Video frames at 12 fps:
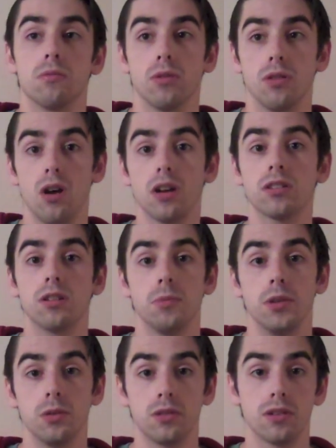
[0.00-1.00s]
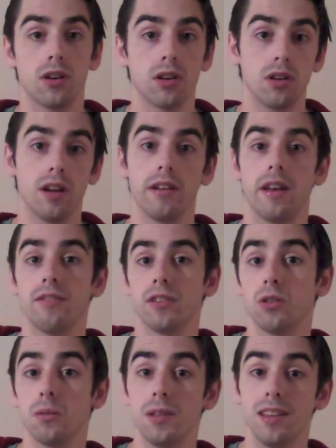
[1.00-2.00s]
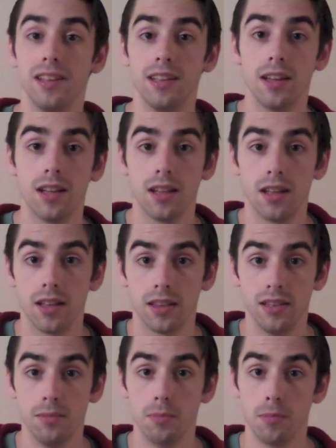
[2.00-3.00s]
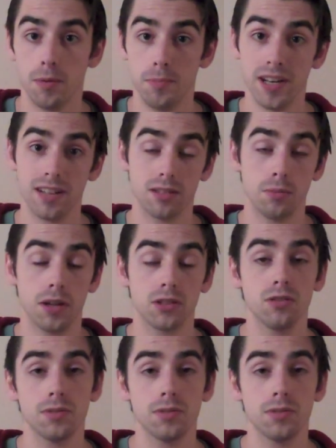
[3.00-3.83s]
long-term use are definitely going to be the, the medicinal mushrooms.